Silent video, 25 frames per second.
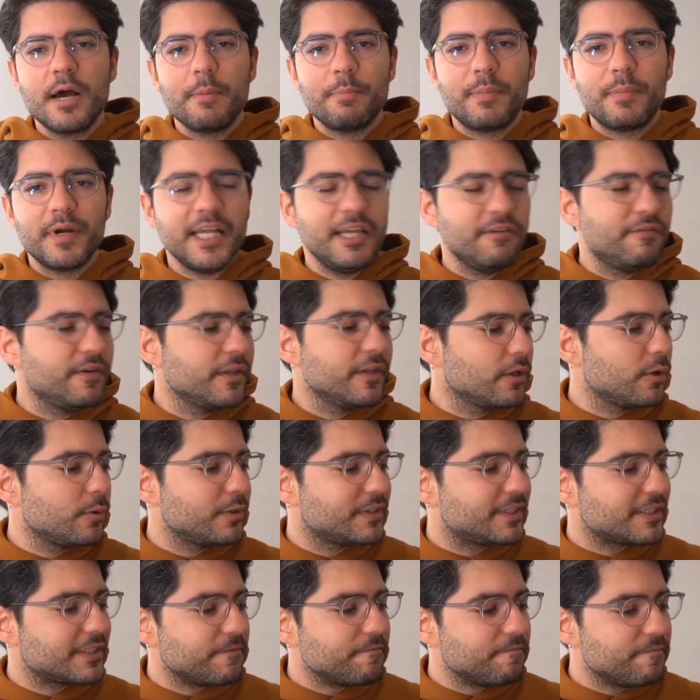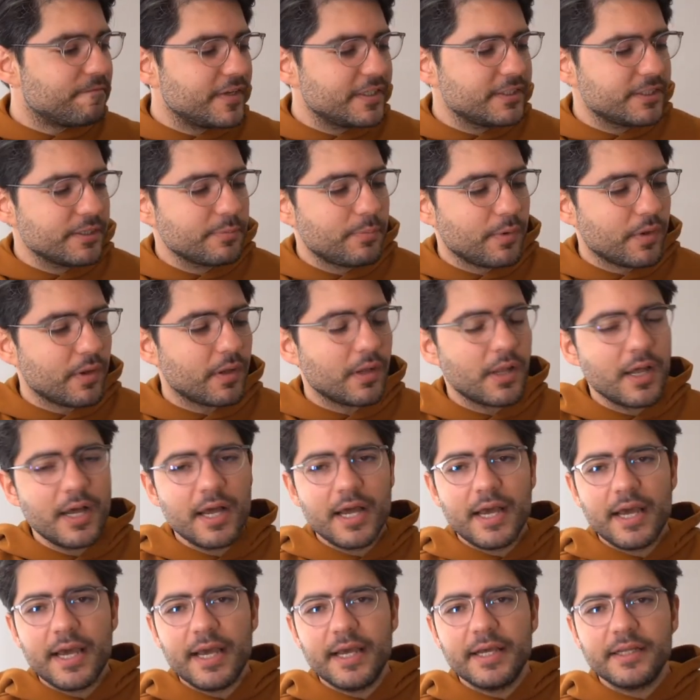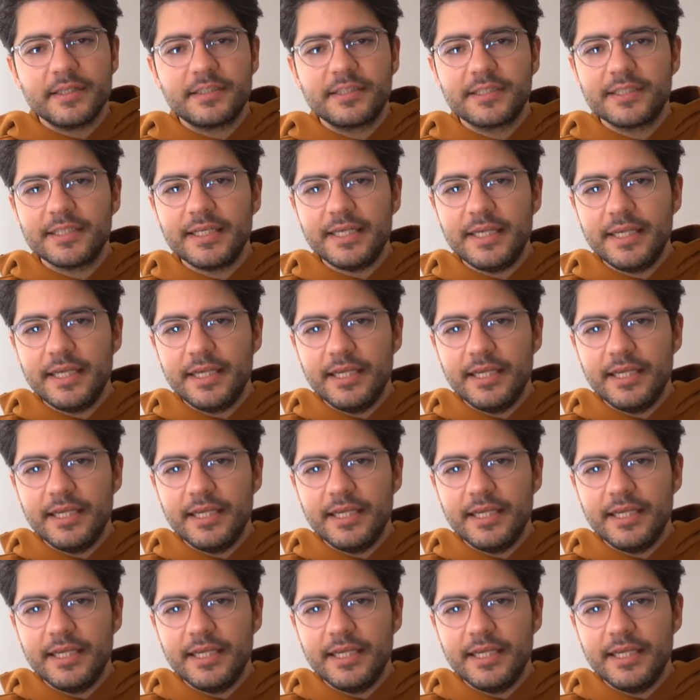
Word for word: But even though though it's invisible, it's